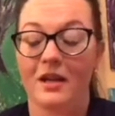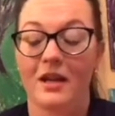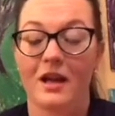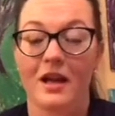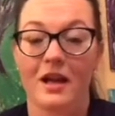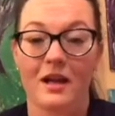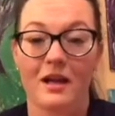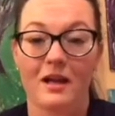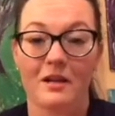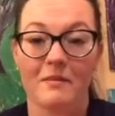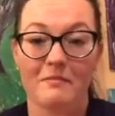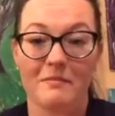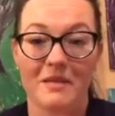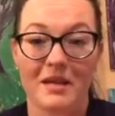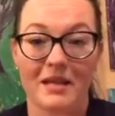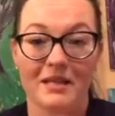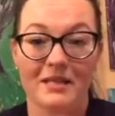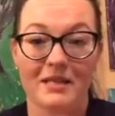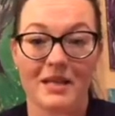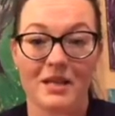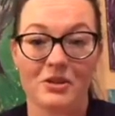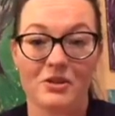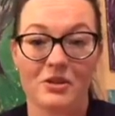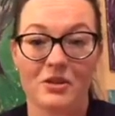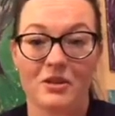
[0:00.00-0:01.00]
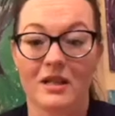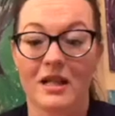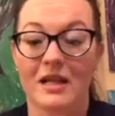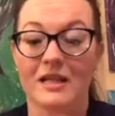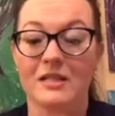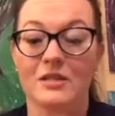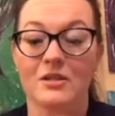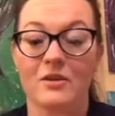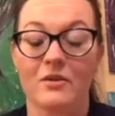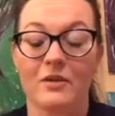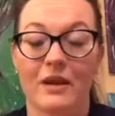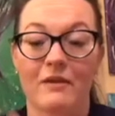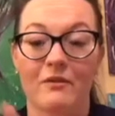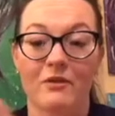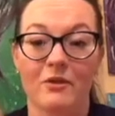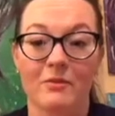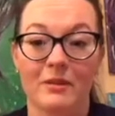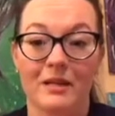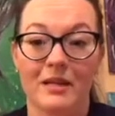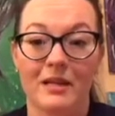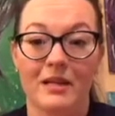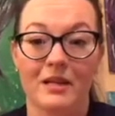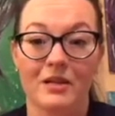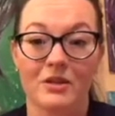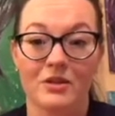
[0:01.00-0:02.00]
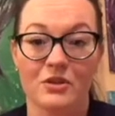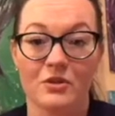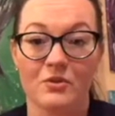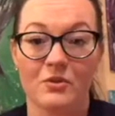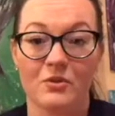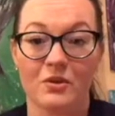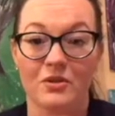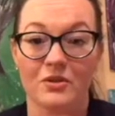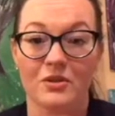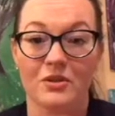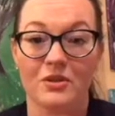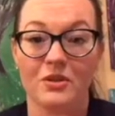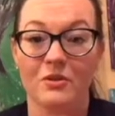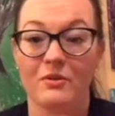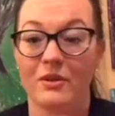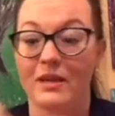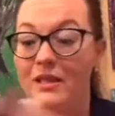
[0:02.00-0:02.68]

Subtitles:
meditation class, so everybody can do hers too.